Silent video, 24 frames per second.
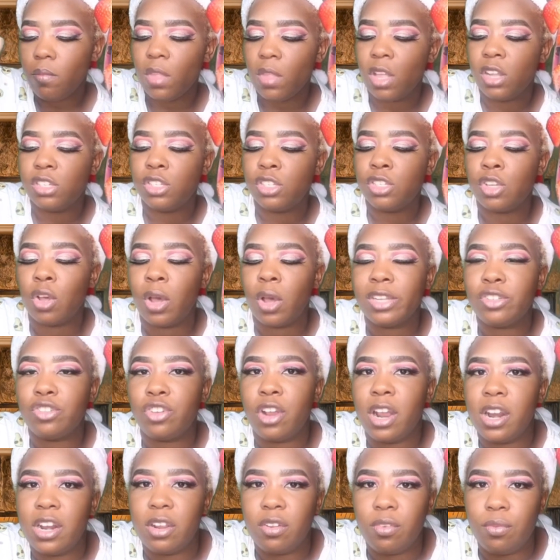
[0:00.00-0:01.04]
So I
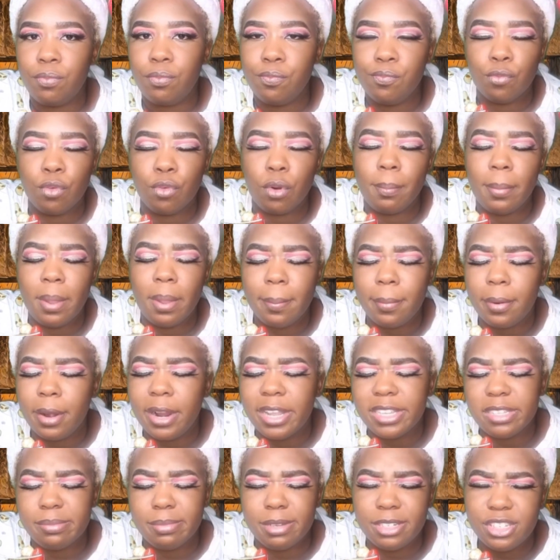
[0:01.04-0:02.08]
try to remember
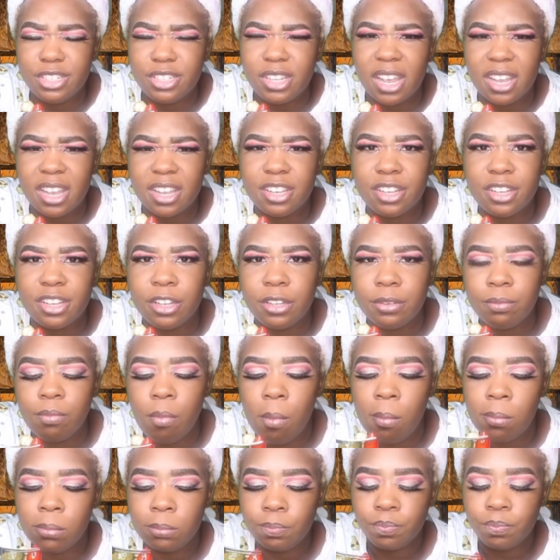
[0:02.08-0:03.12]
as much as I could
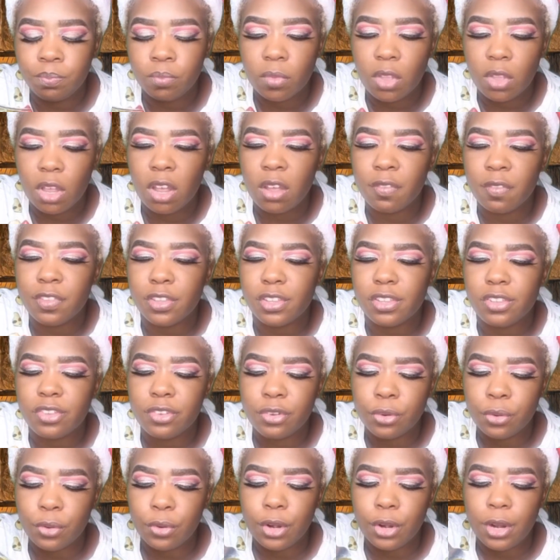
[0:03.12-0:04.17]
of this
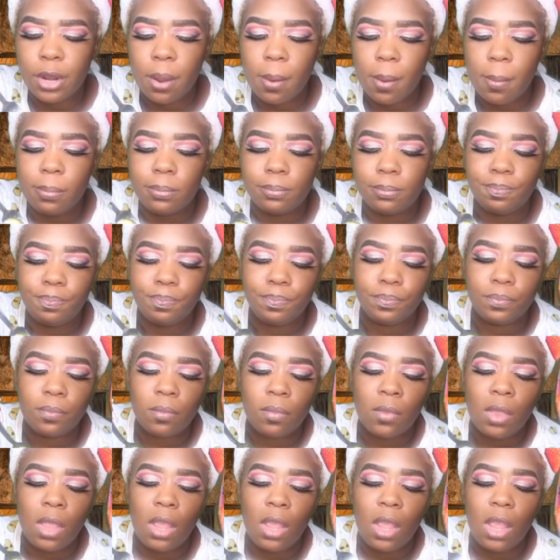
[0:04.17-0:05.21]
story,
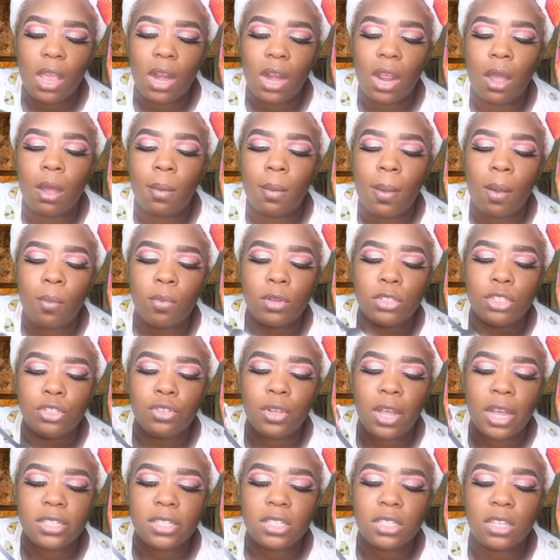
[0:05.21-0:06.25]
and I want you
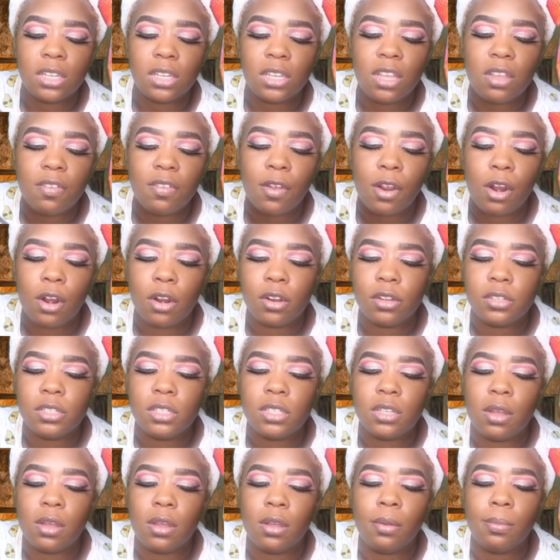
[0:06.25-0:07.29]
guys to leave her
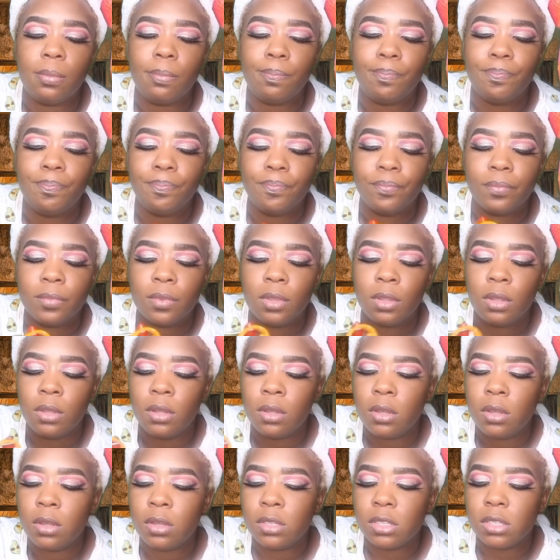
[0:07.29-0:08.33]
some
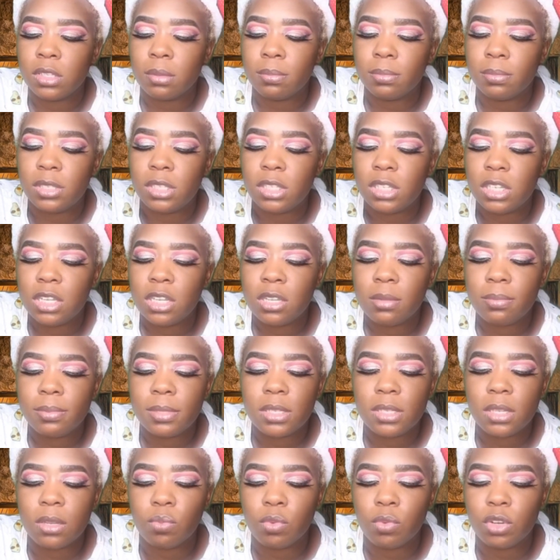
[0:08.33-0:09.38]

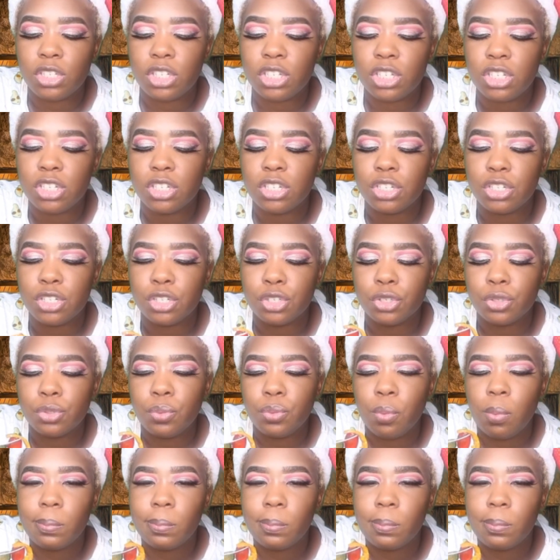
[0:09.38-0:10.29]
tips and what she should do